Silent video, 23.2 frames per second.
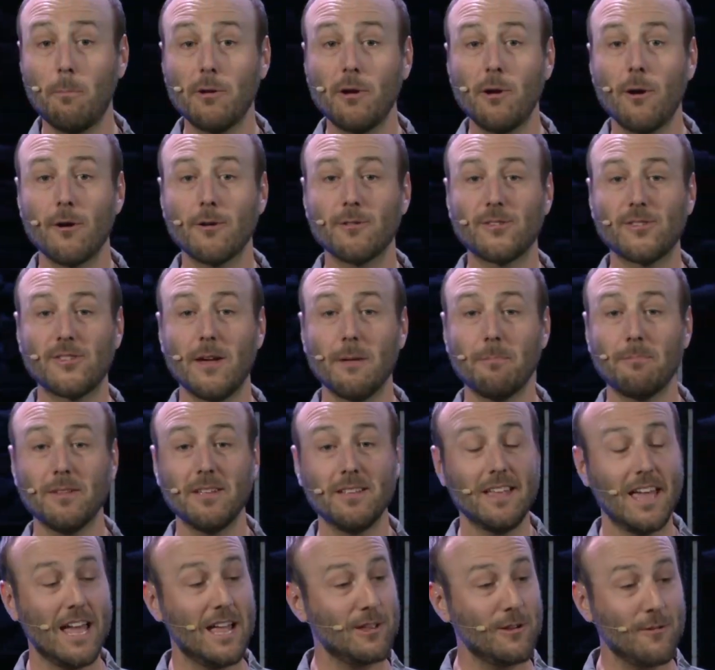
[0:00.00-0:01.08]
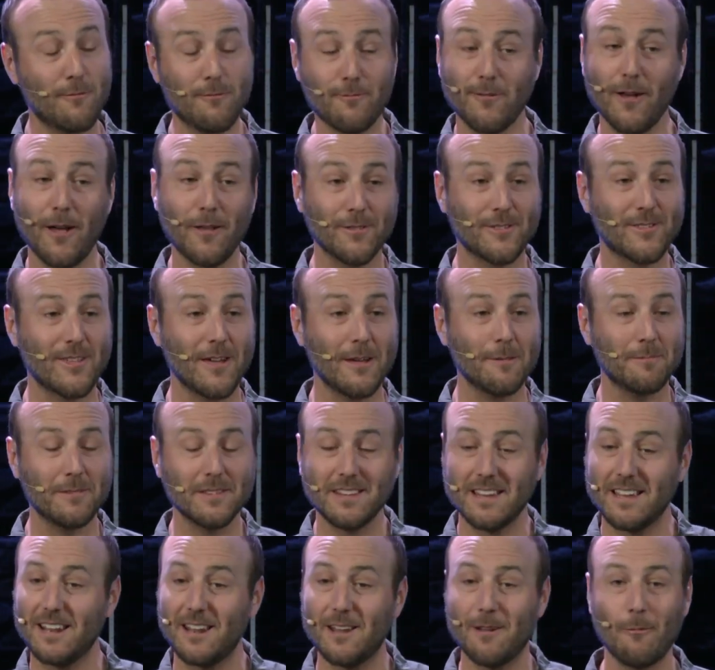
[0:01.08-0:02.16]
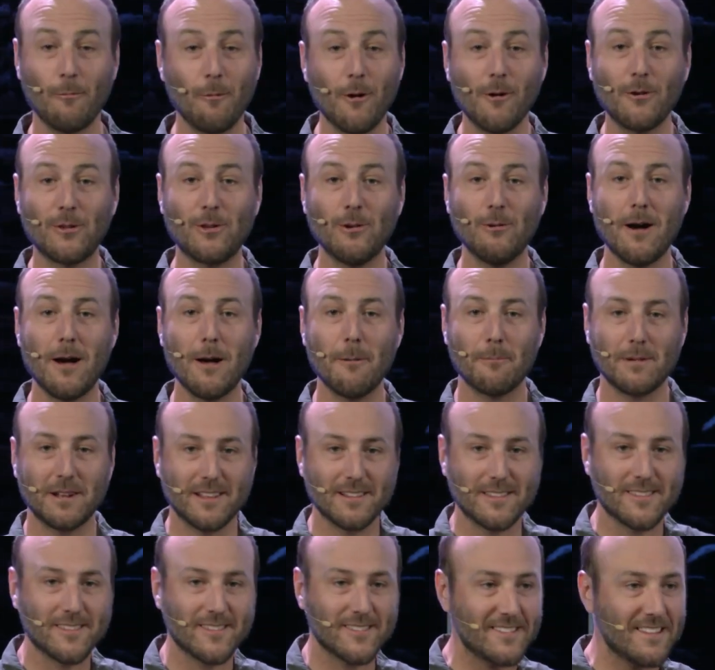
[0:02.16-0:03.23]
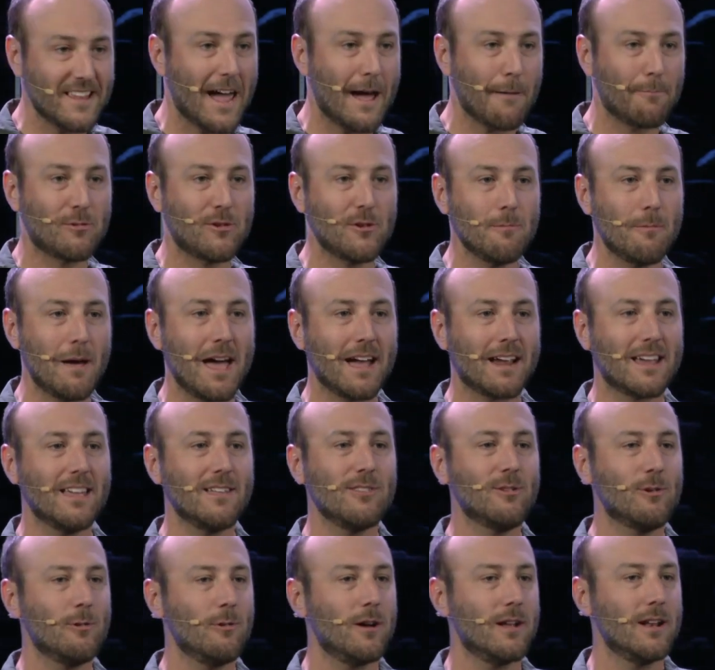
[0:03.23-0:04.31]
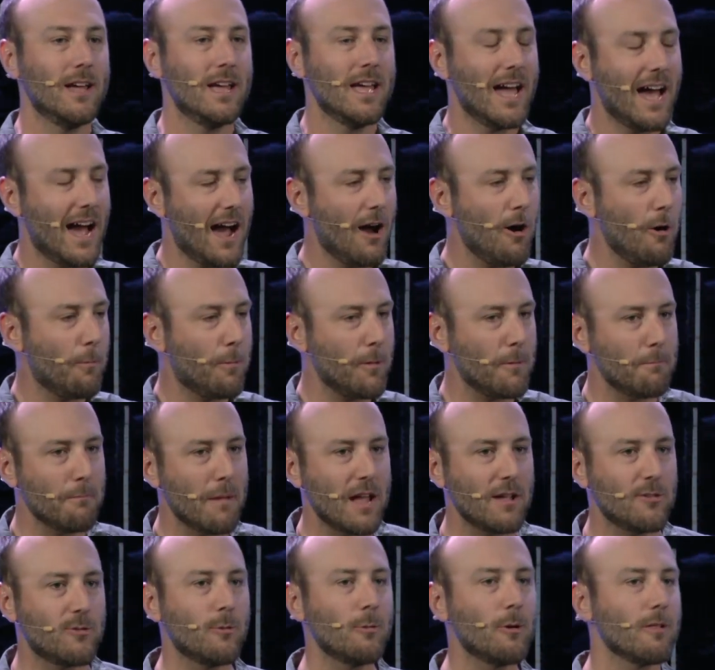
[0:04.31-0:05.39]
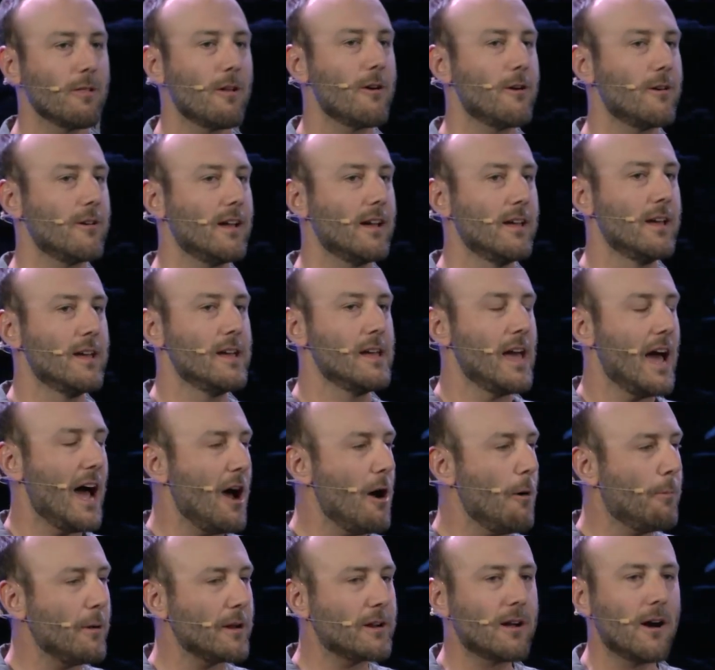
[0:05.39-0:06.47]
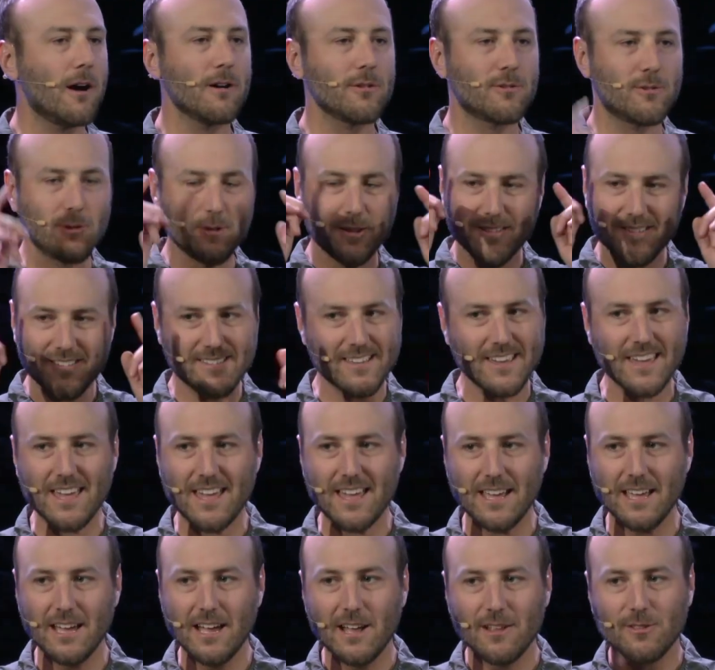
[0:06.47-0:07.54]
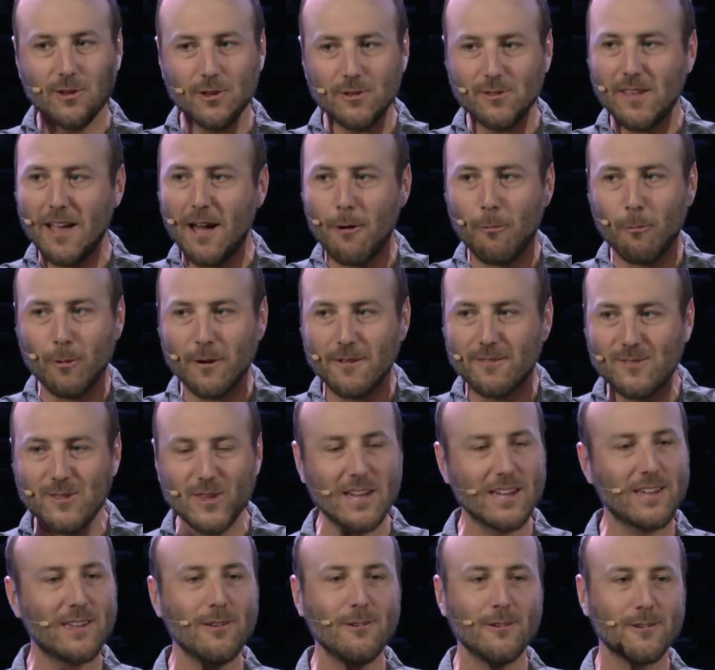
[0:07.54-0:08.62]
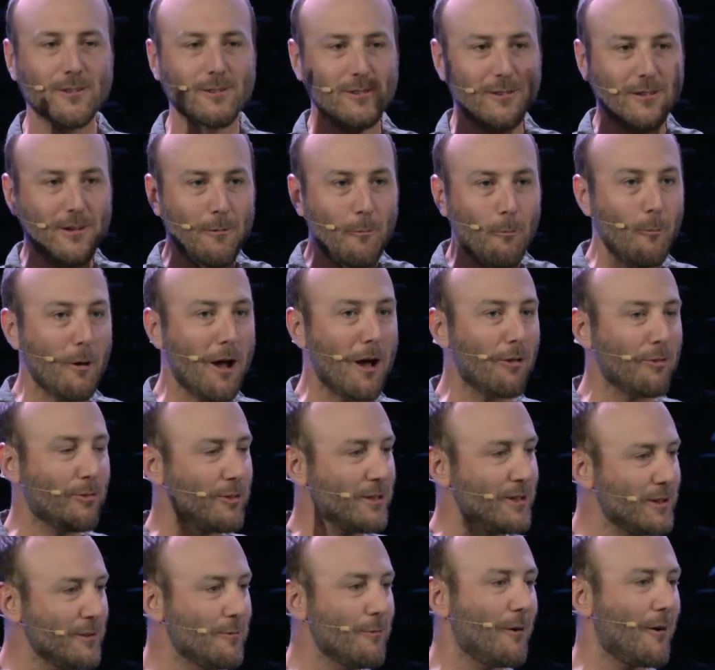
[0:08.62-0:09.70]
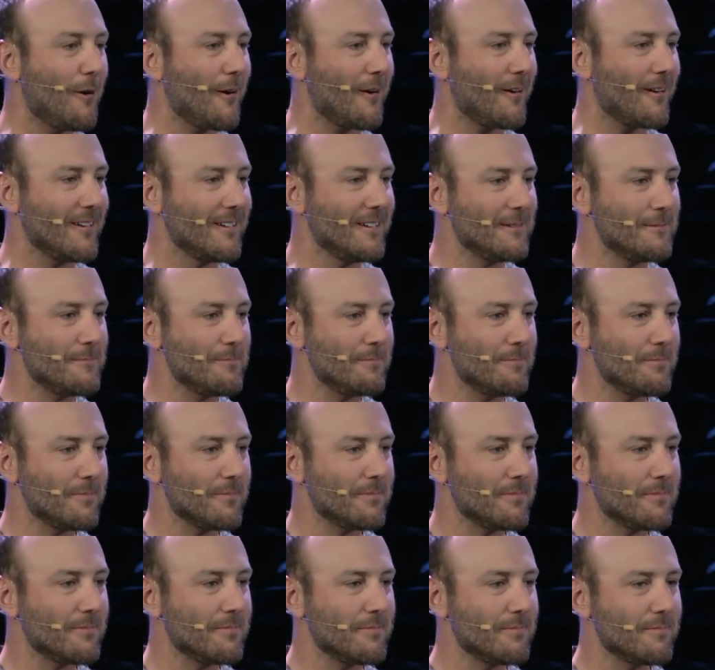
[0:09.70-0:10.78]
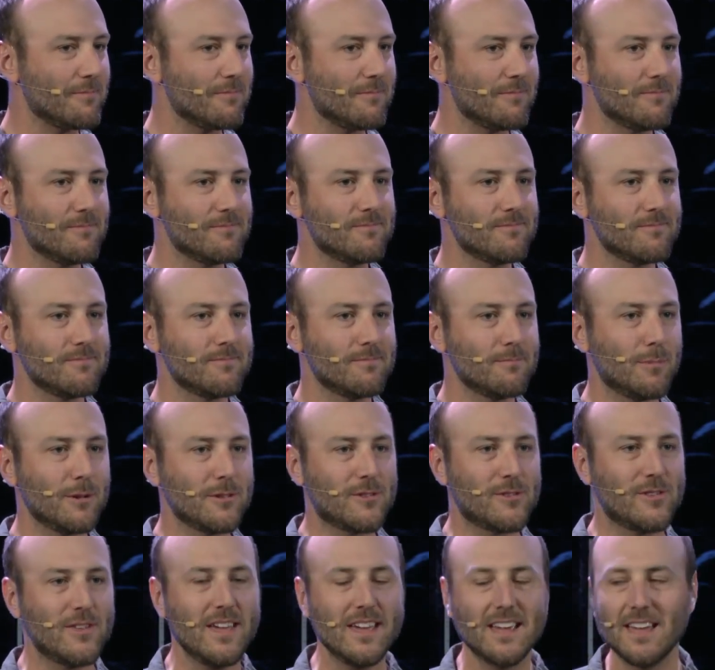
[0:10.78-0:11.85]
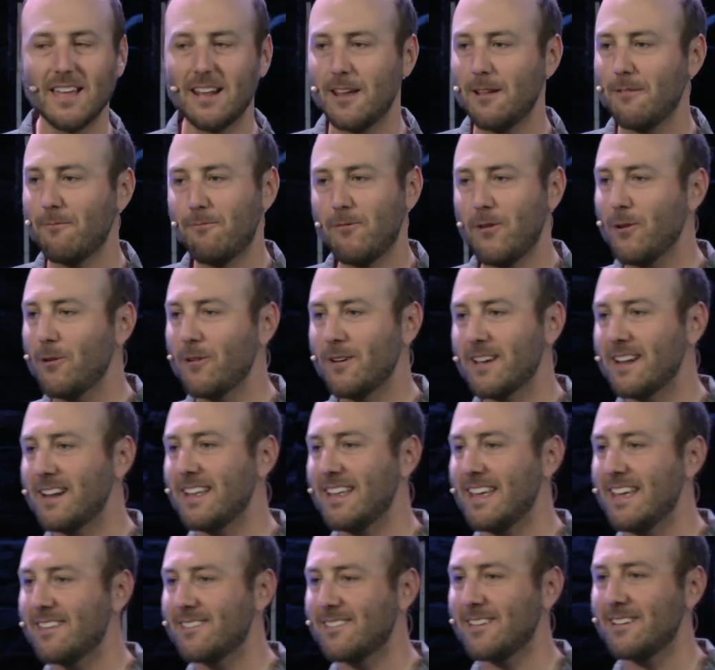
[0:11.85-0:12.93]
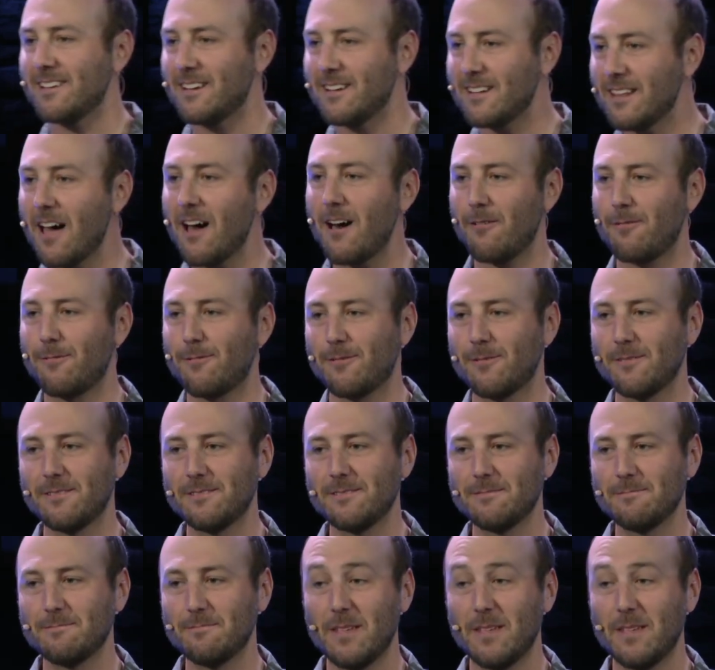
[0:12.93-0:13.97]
hope you heard something and you felt something and it woke you up and it snapped you back into it. I hope it made you alert. I hope it caused you to see just how ridiculously wealthy you are. But seeing it and feeling it isn't enough.